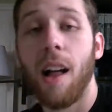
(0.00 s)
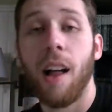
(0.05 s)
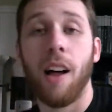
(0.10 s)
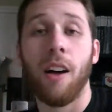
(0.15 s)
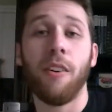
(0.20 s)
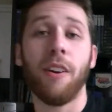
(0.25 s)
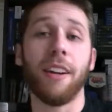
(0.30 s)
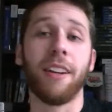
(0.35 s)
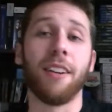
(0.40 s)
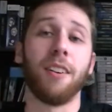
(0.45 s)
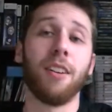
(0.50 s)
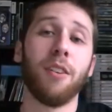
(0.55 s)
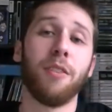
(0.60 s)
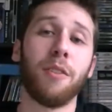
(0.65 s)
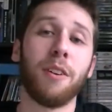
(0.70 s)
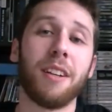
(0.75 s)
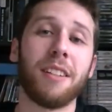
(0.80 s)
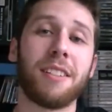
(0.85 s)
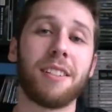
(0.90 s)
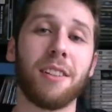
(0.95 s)
Alright, hello
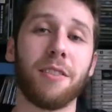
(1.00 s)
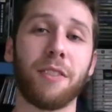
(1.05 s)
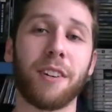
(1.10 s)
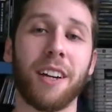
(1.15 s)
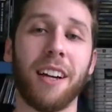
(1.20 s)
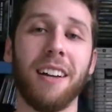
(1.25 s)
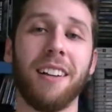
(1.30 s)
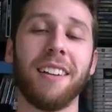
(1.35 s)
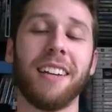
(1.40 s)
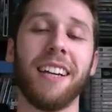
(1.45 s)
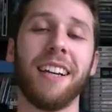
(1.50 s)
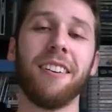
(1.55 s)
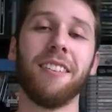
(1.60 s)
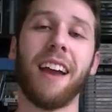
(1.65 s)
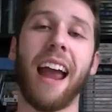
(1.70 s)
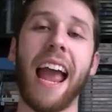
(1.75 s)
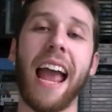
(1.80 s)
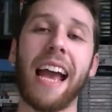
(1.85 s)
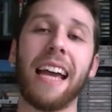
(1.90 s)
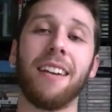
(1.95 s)
everyone, it's Silver Kyle
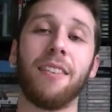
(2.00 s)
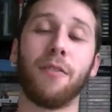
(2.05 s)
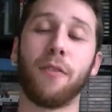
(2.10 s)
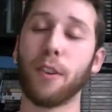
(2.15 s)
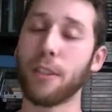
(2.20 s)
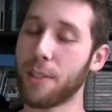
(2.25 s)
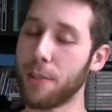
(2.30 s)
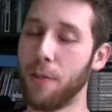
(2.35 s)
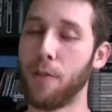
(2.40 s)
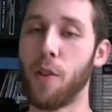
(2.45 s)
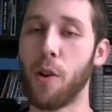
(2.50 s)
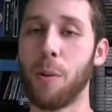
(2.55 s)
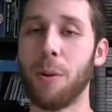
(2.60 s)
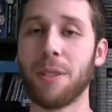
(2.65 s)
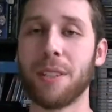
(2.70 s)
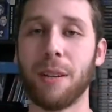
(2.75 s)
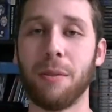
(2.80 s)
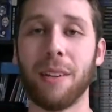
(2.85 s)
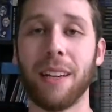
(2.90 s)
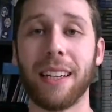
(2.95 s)
here, and first and
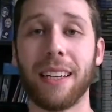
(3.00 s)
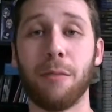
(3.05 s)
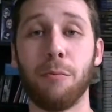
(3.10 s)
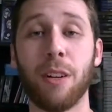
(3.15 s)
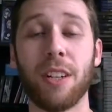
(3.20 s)
foremost I would like to